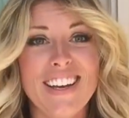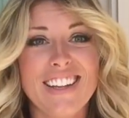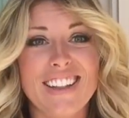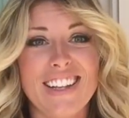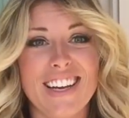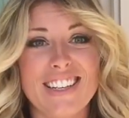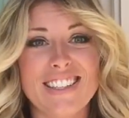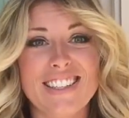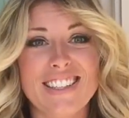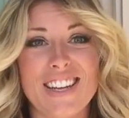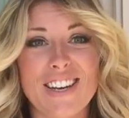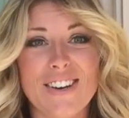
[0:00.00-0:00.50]

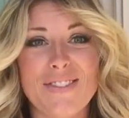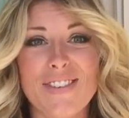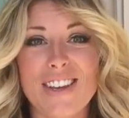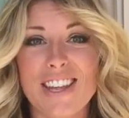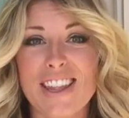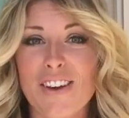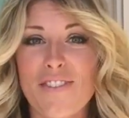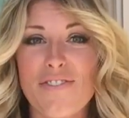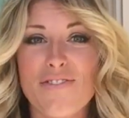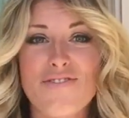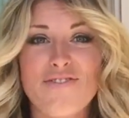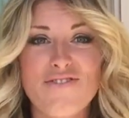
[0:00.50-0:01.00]
That's gonna be
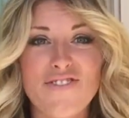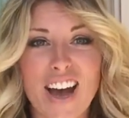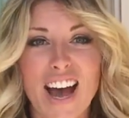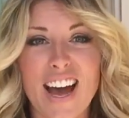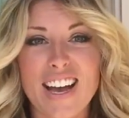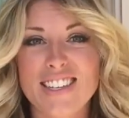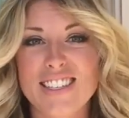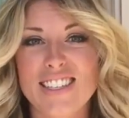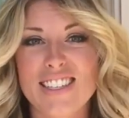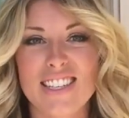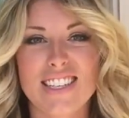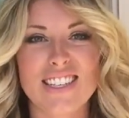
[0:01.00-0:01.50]
the
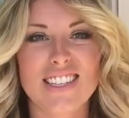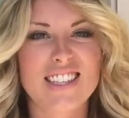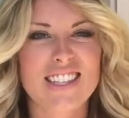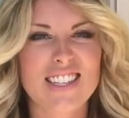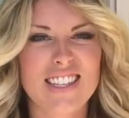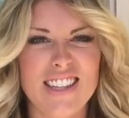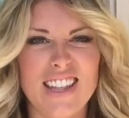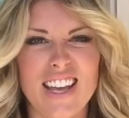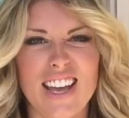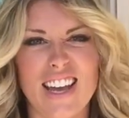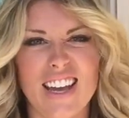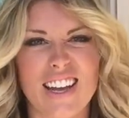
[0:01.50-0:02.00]
fastest
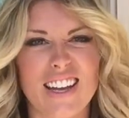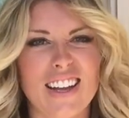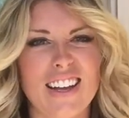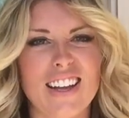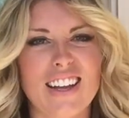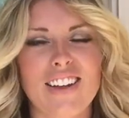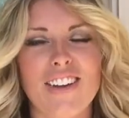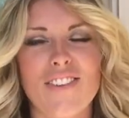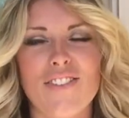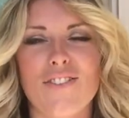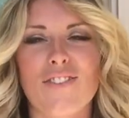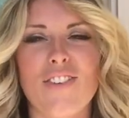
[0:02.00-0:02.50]
thing
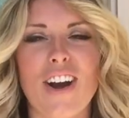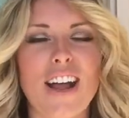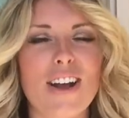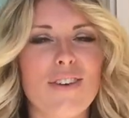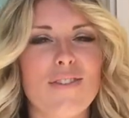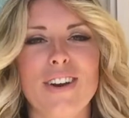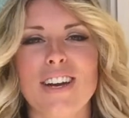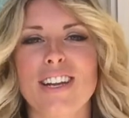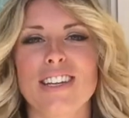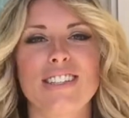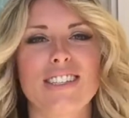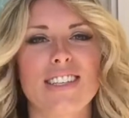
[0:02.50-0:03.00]
right
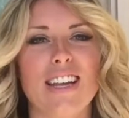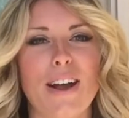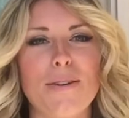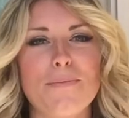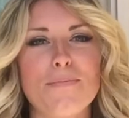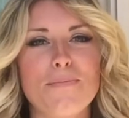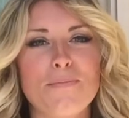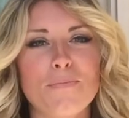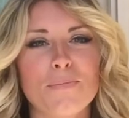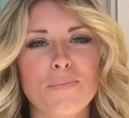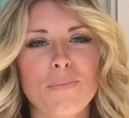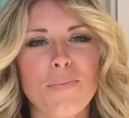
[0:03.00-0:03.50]
when it's
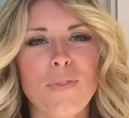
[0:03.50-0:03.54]
done.